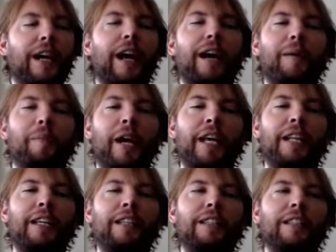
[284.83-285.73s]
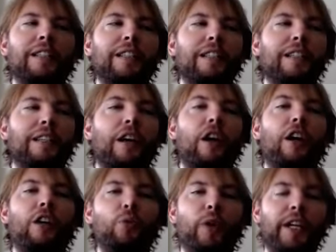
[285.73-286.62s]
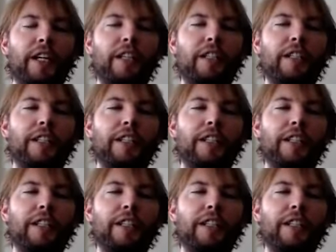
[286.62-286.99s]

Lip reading: mining hardware,